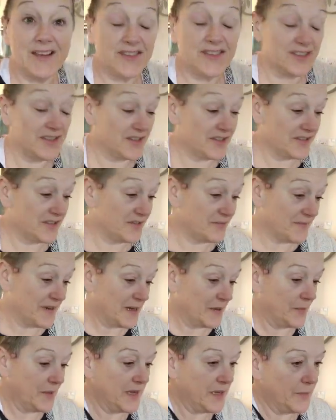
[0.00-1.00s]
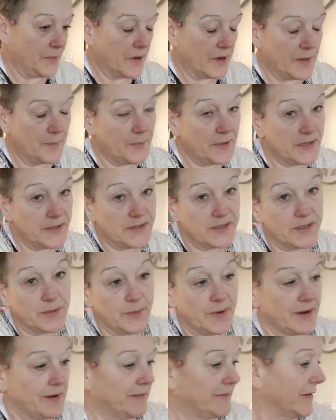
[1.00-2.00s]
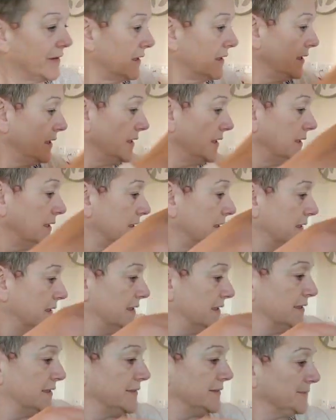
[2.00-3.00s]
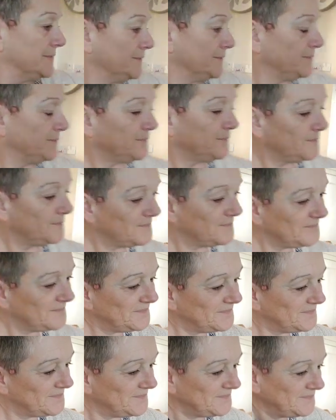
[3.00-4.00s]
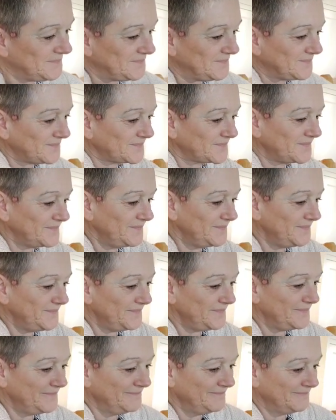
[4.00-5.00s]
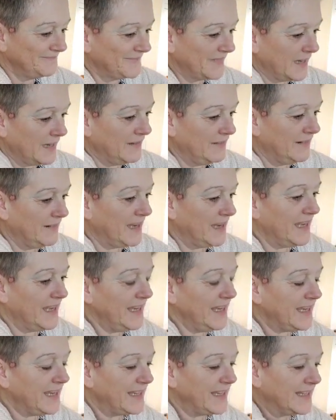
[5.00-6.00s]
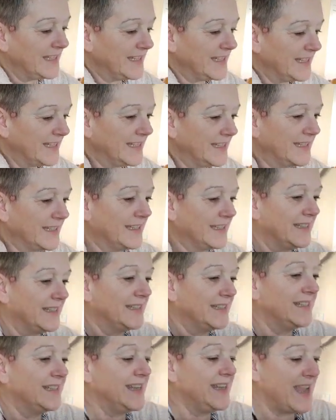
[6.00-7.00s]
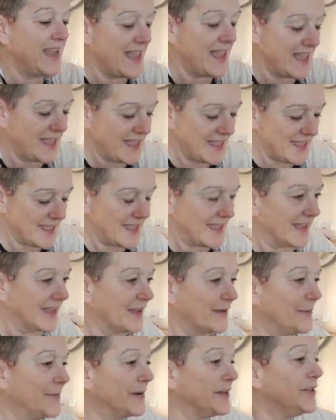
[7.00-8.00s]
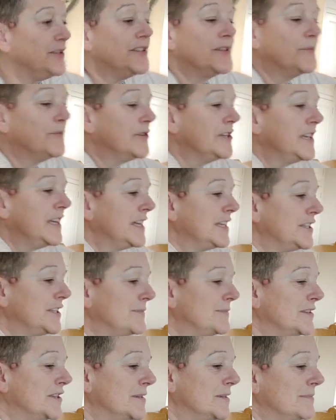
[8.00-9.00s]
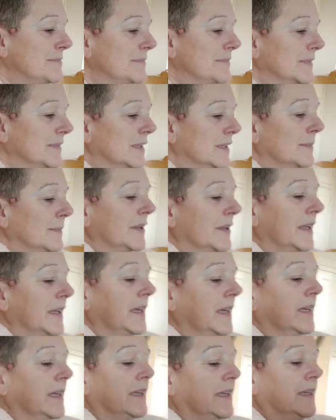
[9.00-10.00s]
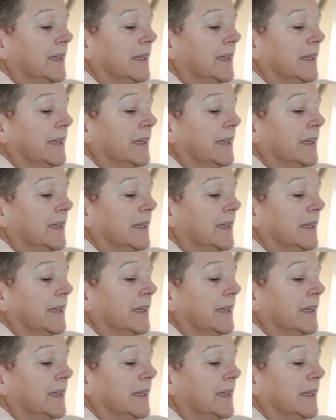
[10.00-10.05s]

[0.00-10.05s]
It doesn't matter where you are. I post it wherever. All right. Yeah. Come on, you dumb one. Dumb dumb. Come on then.